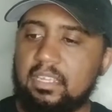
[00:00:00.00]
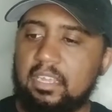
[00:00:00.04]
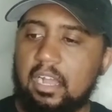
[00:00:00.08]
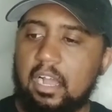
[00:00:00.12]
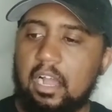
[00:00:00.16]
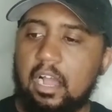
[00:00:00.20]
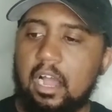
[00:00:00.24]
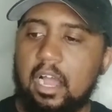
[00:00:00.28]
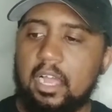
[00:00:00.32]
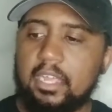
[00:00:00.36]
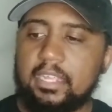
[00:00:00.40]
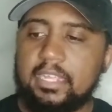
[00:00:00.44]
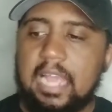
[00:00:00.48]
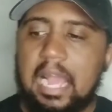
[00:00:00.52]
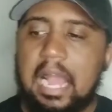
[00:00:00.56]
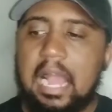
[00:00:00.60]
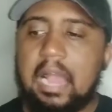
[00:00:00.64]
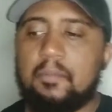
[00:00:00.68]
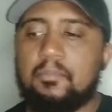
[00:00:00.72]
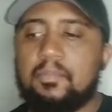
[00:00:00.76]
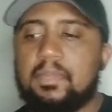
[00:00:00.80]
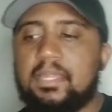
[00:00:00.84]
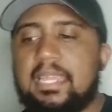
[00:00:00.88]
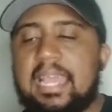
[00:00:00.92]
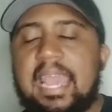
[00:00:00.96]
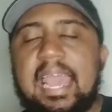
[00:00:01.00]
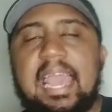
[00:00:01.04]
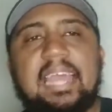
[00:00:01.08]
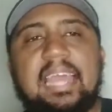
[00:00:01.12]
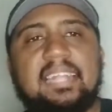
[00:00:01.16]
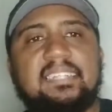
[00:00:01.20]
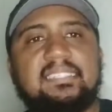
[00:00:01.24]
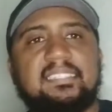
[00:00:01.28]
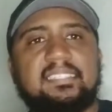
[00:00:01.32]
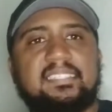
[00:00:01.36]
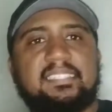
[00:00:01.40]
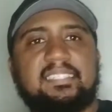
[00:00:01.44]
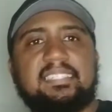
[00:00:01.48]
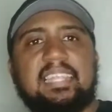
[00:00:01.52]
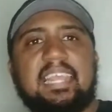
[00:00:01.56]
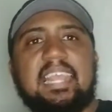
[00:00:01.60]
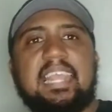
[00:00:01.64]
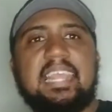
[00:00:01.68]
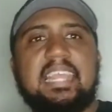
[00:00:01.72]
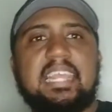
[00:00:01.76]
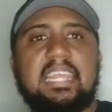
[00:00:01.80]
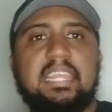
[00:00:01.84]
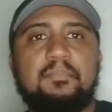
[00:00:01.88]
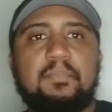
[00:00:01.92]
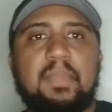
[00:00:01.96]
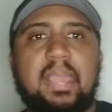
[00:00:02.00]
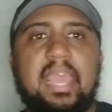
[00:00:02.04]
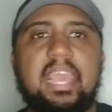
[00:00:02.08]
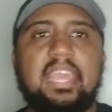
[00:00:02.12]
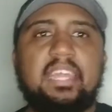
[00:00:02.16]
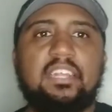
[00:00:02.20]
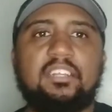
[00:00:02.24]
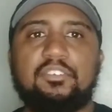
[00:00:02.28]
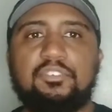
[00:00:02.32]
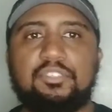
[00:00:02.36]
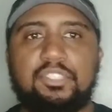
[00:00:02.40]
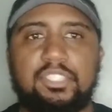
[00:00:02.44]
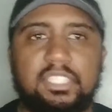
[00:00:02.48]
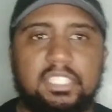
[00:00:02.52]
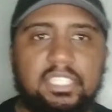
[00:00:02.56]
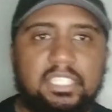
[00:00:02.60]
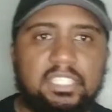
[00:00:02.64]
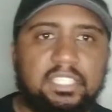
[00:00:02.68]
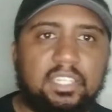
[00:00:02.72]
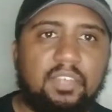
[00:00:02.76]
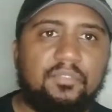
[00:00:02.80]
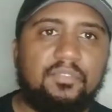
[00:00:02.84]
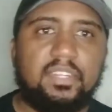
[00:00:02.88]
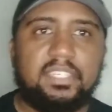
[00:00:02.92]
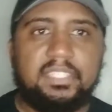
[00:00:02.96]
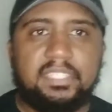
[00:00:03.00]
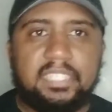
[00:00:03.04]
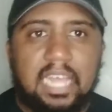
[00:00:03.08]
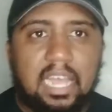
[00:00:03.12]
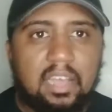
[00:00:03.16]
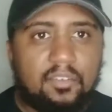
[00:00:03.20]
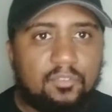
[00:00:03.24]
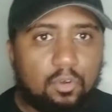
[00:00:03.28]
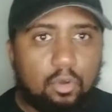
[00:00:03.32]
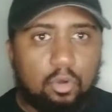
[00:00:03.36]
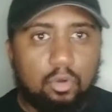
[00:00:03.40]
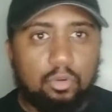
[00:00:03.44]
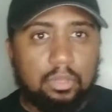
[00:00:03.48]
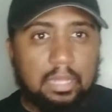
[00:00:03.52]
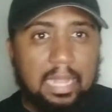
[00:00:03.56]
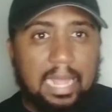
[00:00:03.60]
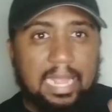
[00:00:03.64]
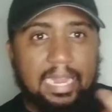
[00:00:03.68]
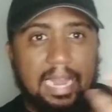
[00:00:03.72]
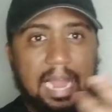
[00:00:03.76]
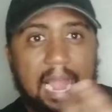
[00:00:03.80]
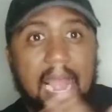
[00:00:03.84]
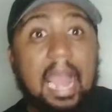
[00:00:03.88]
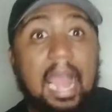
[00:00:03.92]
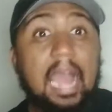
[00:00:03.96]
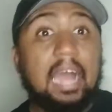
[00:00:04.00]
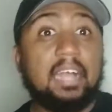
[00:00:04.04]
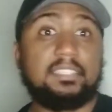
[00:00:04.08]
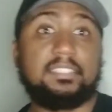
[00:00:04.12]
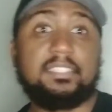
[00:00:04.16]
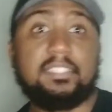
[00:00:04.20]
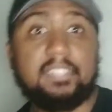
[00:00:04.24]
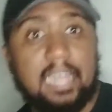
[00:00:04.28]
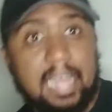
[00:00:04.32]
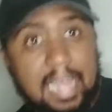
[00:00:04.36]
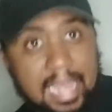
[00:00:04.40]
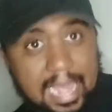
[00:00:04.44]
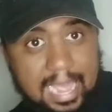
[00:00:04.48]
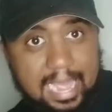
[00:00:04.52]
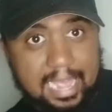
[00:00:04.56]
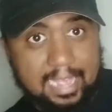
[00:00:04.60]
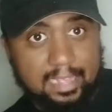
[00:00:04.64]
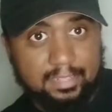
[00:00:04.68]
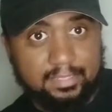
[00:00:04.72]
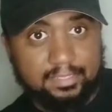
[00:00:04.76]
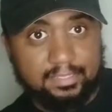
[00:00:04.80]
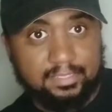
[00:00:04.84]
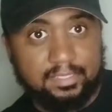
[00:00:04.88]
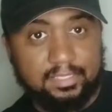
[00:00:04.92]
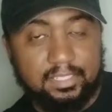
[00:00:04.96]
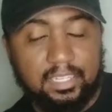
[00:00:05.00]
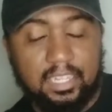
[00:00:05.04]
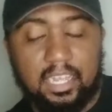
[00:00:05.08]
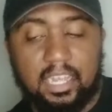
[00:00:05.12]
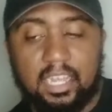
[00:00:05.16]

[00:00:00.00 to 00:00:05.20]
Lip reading: Yami had the same energies of a devil like Asta has.